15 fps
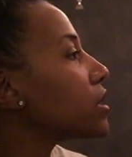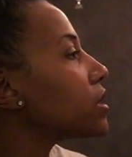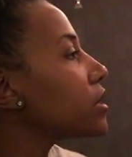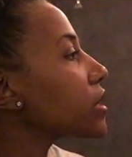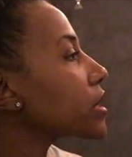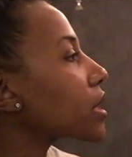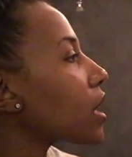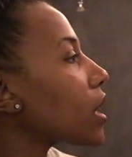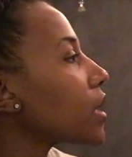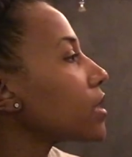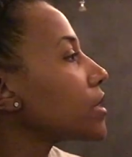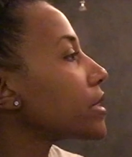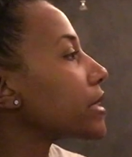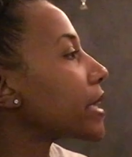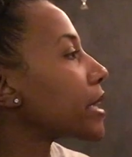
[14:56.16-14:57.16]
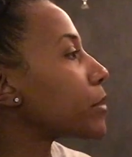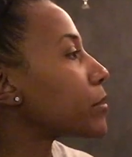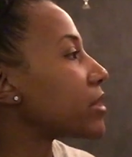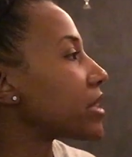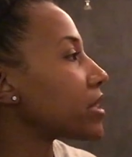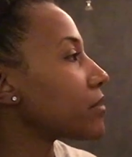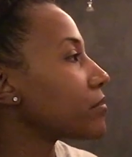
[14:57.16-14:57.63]
Nicole
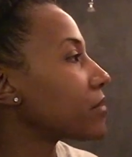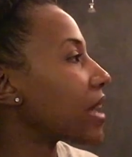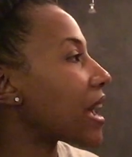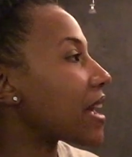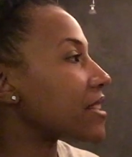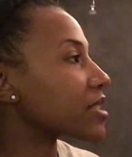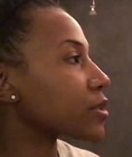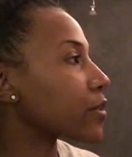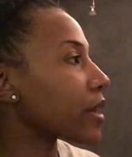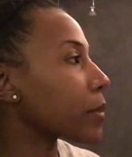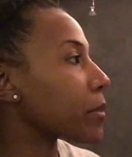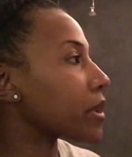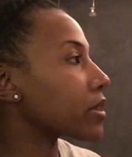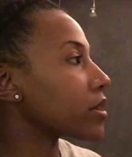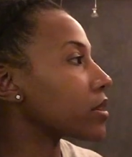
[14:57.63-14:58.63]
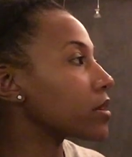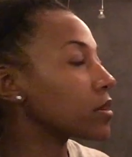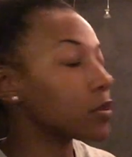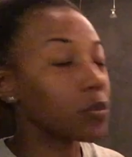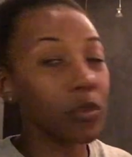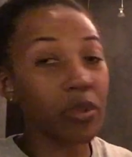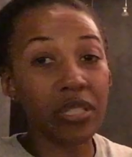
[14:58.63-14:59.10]
Legaby asked Grandmother,
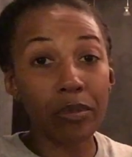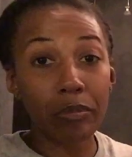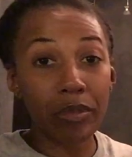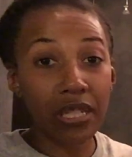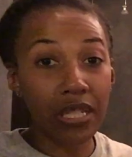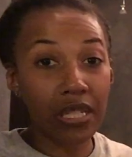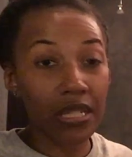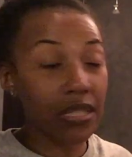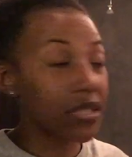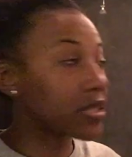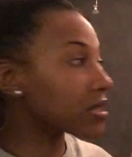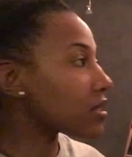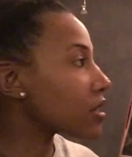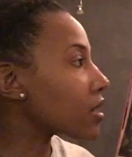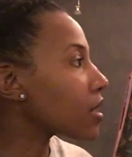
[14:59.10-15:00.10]
which means,